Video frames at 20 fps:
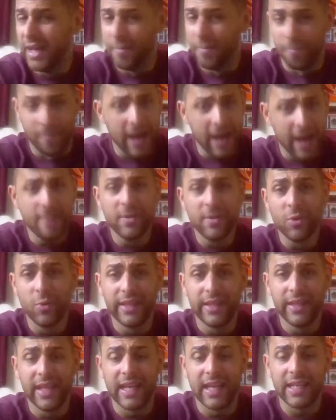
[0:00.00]
Bama to
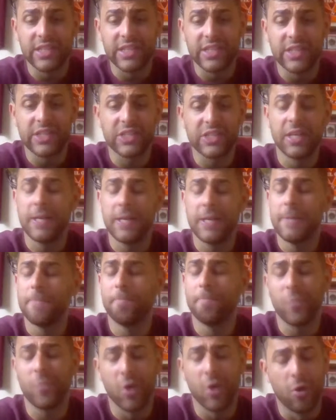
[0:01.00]
win the SEC,
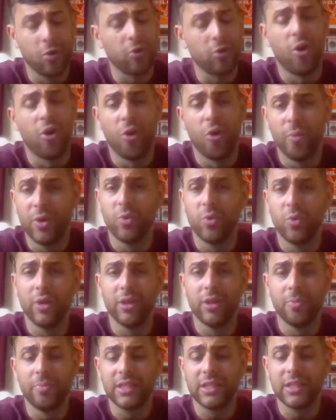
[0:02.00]
Oklahoma to win
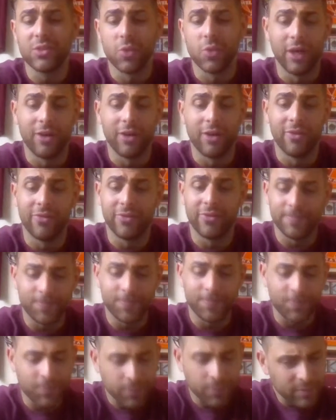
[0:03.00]
the Big 12,
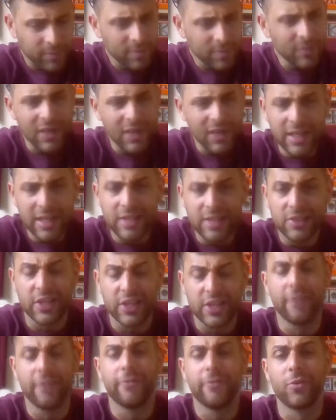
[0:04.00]
and
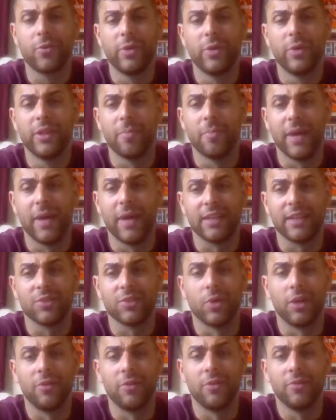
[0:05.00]
Stanford to win the
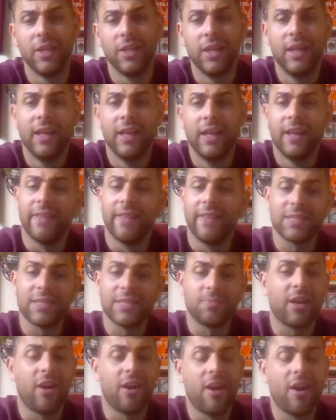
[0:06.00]
Pac-12. That's
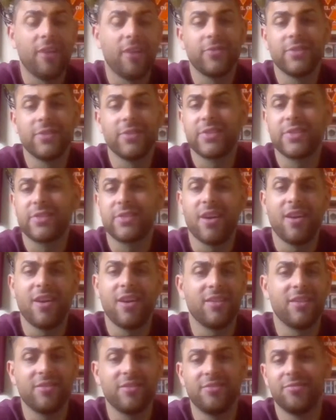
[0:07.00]
my conference
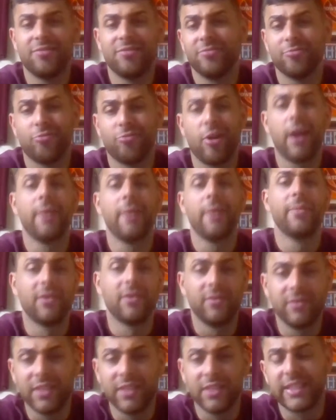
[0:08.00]

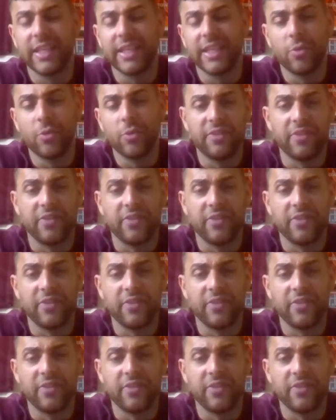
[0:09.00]
ramble. Let's get into week